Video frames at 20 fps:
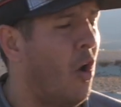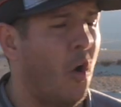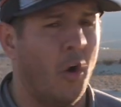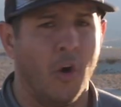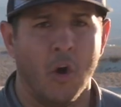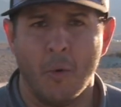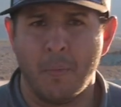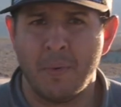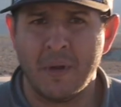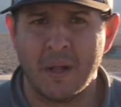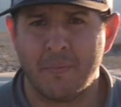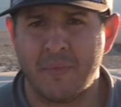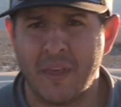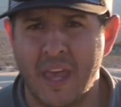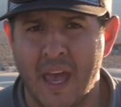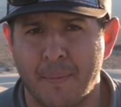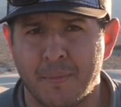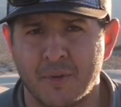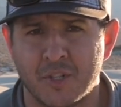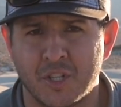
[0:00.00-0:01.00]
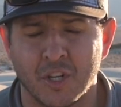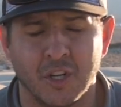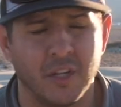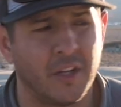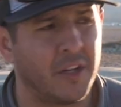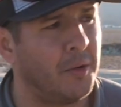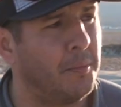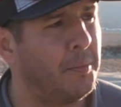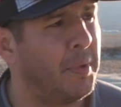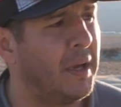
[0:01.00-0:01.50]
or open up the aperture a
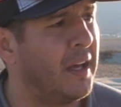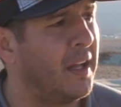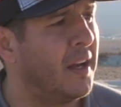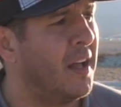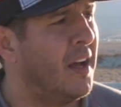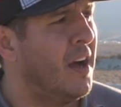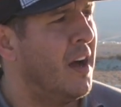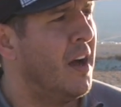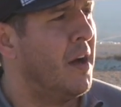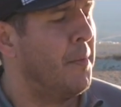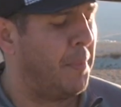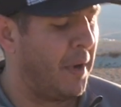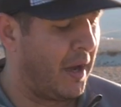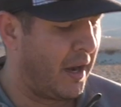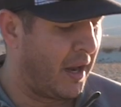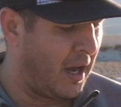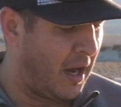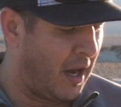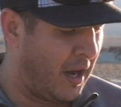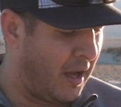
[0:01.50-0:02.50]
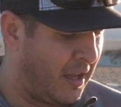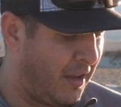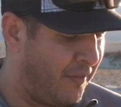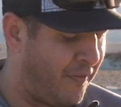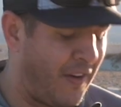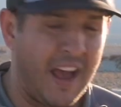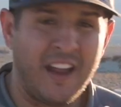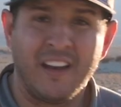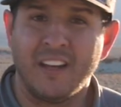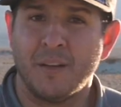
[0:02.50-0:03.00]
little bit but uh,
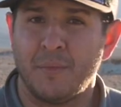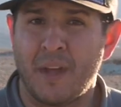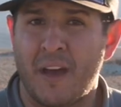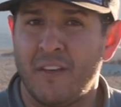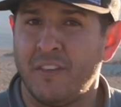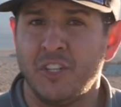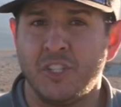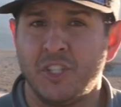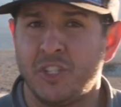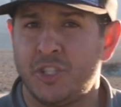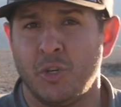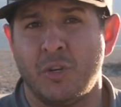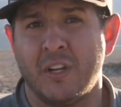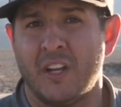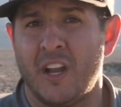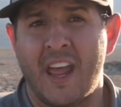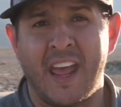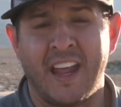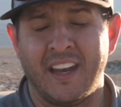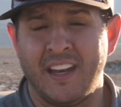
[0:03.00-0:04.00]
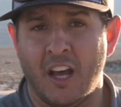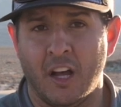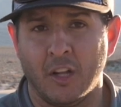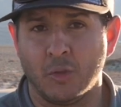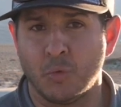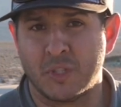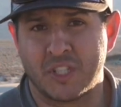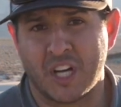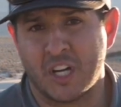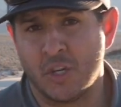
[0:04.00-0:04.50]
if I end up having to just shoot it
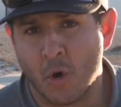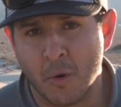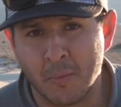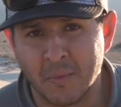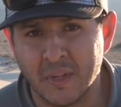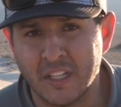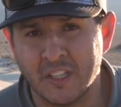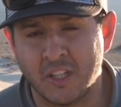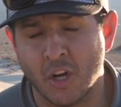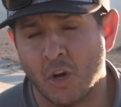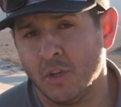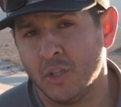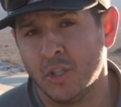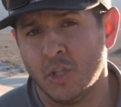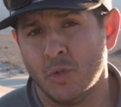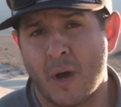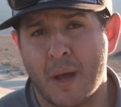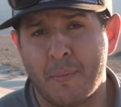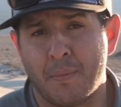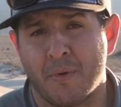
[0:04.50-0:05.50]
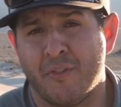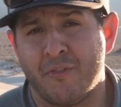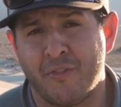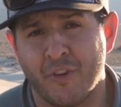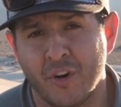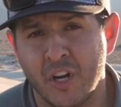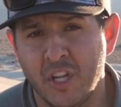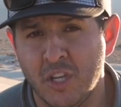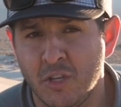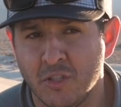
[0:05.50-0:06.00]
handheld, which I normally don't do, I
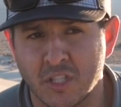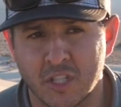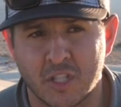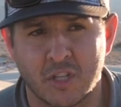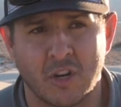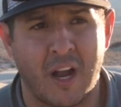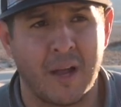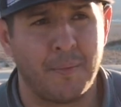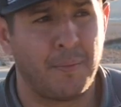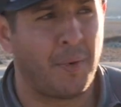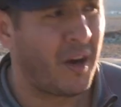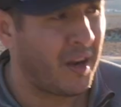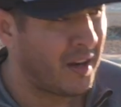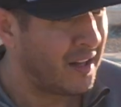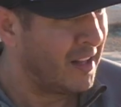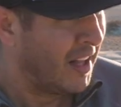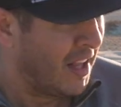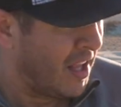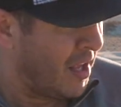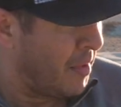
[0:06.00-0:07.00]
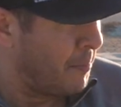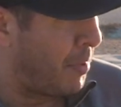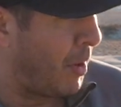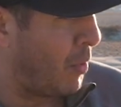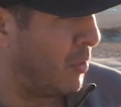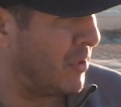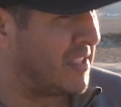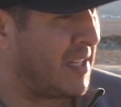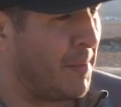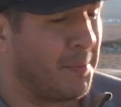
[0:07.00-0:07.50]
prefer to use a tripod.
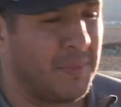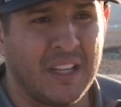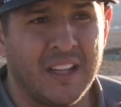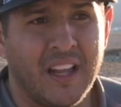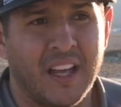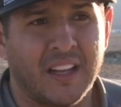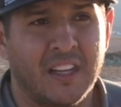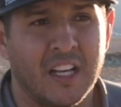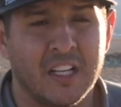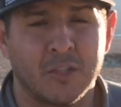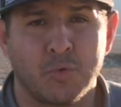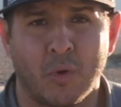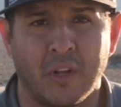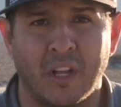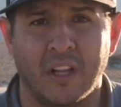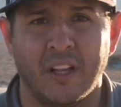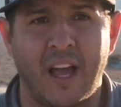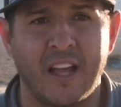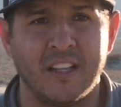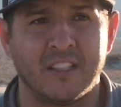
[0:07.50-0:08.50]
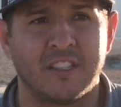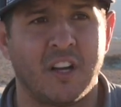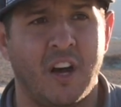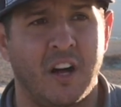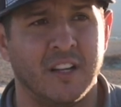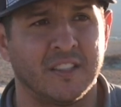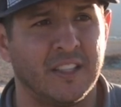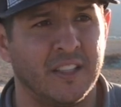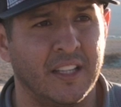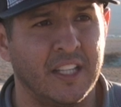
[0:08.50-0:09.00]
But with something like this where the light's
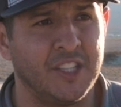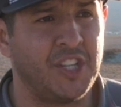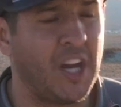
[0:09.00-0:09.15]
constantly